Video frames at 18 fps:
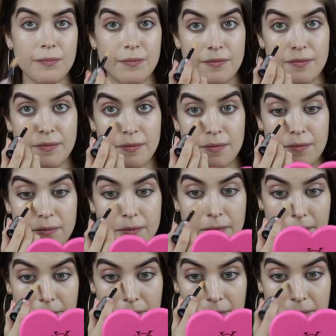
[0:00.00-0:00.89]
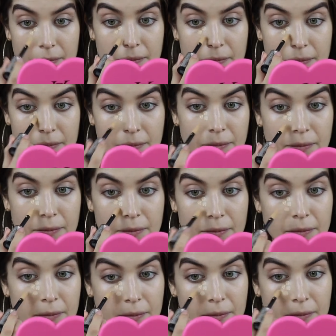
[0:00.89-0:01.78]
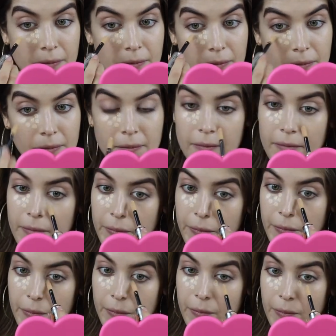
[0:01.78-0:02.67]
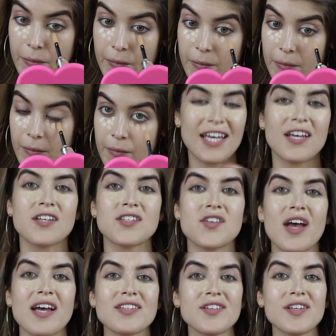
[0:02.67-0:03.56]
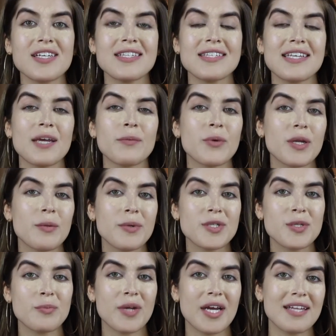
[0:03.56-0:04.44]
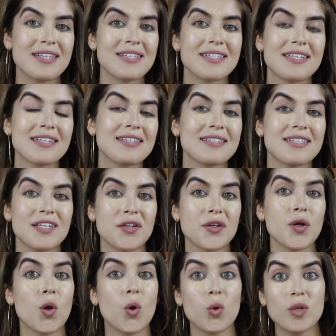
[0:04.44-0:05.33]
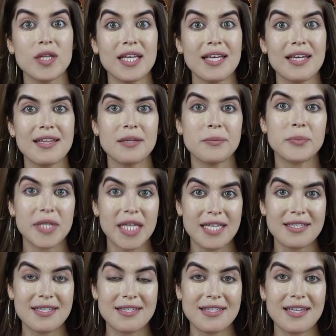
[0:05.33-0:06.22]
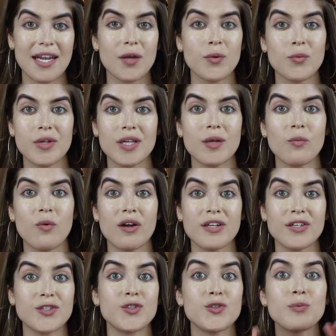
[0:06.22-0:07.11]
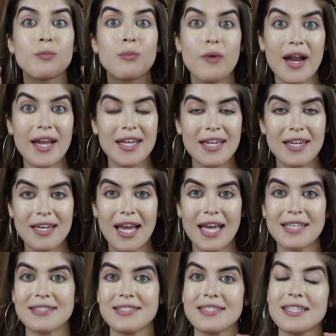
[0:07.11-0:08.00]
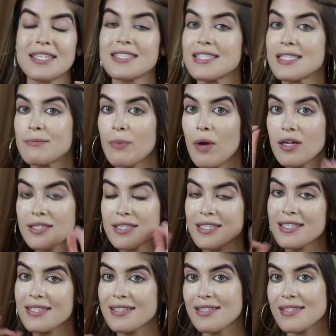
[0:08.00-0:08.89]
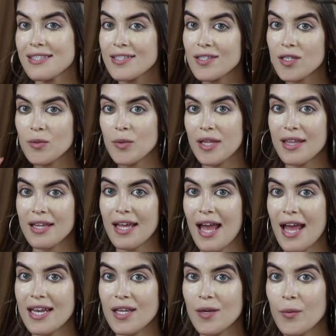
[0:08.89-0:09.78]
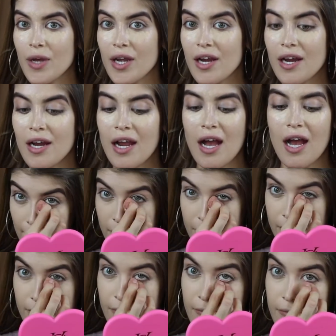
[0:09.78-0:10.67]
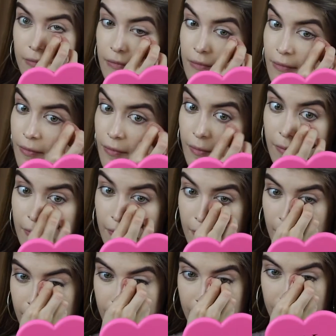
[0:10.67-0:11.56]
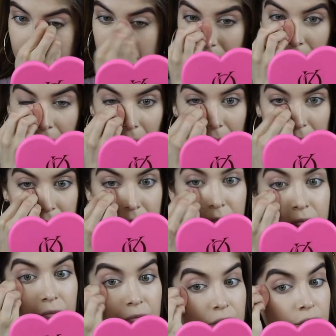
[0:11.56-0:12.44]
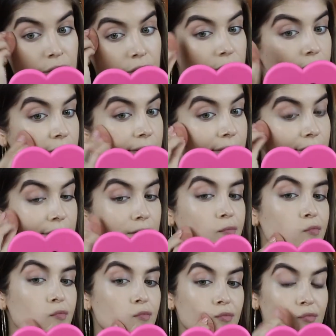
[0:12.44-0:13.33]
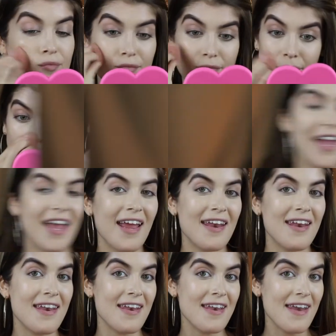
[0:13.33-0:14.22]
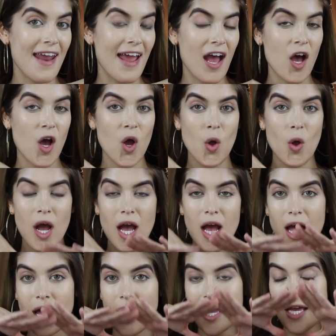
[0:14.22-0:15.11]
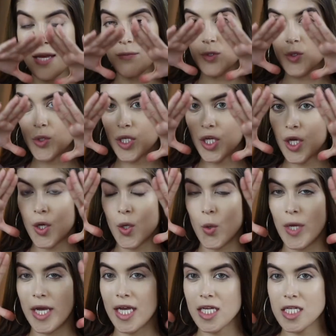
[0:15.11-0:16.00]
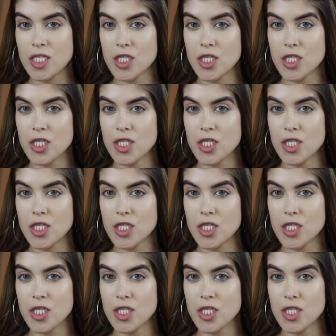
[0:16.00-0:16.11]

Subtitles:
and I'm applying the shade 360 Cashmere. So as you can see, I pretty much applied this concealer only in the places that I really wanted to brighten. I didn't spot conceal with it anywhere. I just did it like in my T-zone and under my eyes. Okay, and now I am doing a quick